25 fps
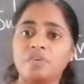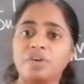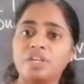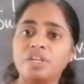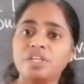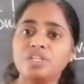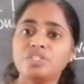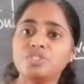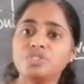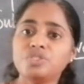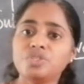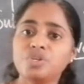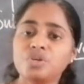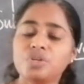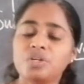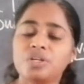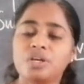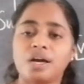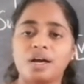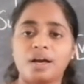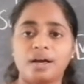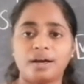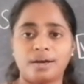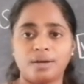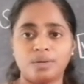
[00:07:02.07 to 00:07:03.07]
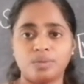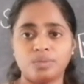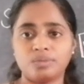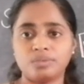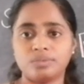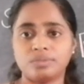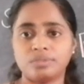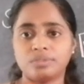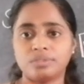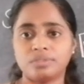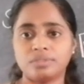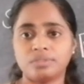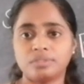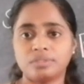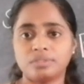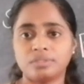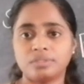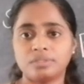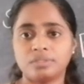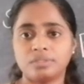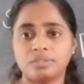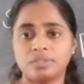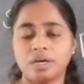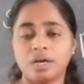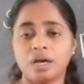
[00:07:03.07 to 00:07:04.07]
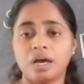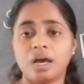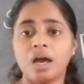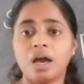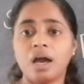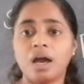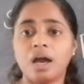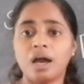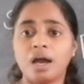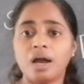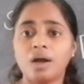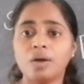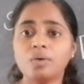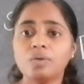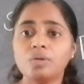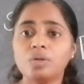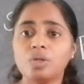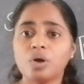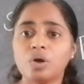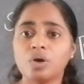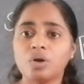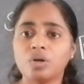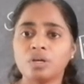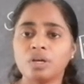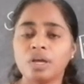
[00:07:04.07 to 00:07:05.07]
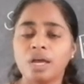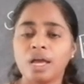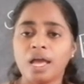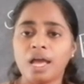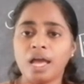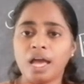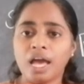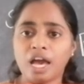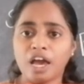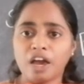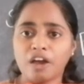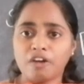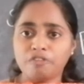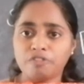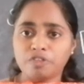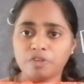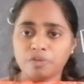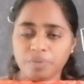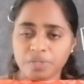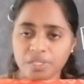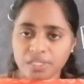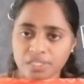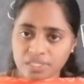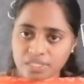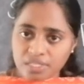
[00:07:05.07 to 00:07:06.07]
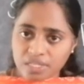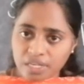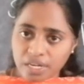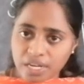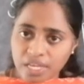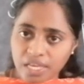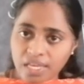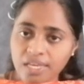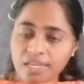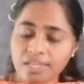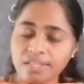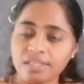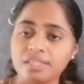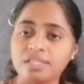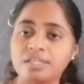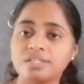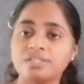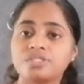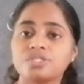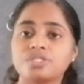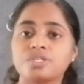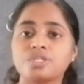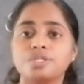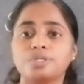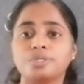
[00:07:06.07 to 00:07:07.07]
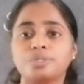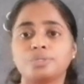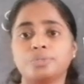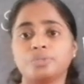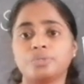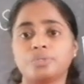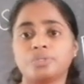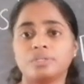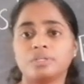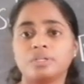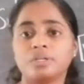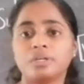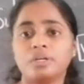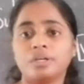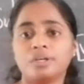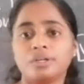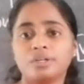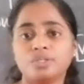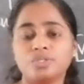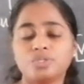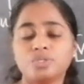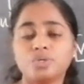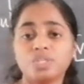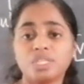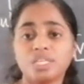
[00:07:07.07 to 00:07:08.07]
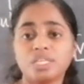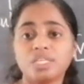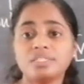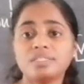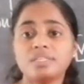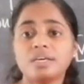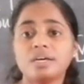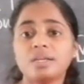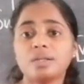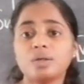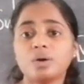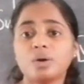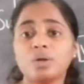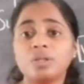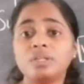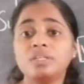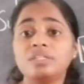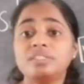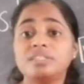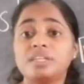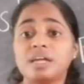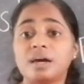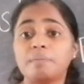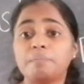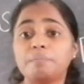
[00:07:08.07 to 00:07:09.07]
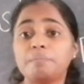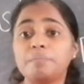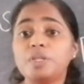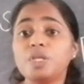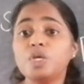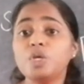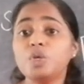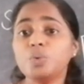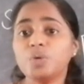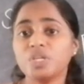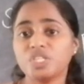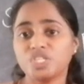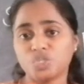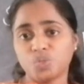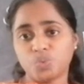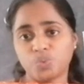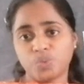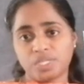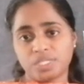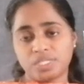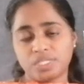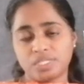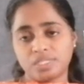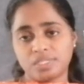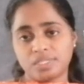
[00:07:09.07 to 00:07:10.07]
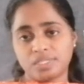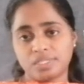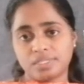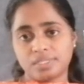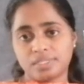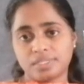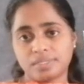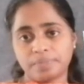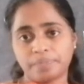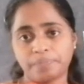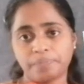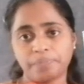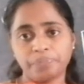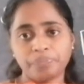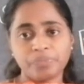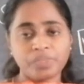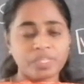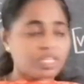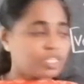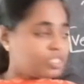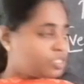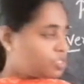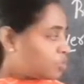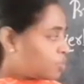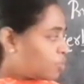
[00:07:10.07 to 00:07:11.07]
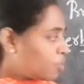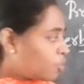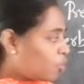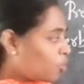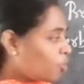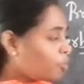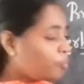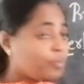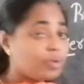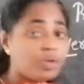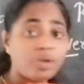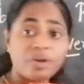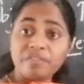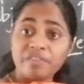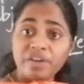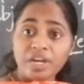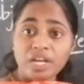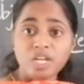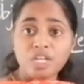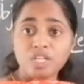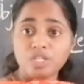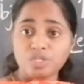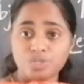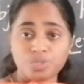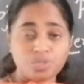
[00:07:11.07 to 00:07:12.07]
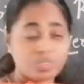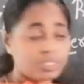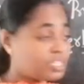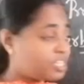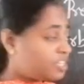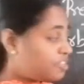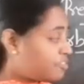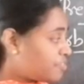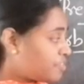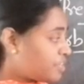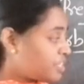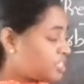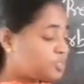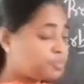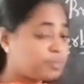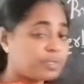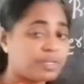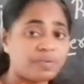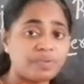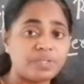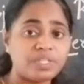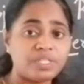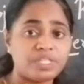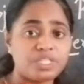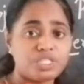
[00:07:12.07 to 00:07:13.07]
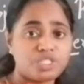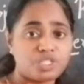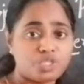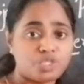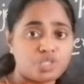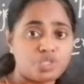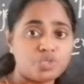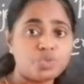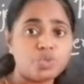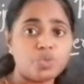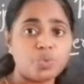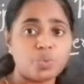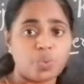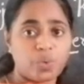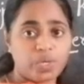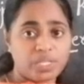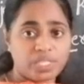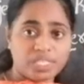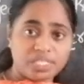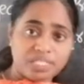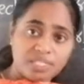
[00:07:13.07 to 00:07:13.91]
Where is your house? How long have you been studying in this school? So these are all WH questions. So hope you have understood the difference between these two.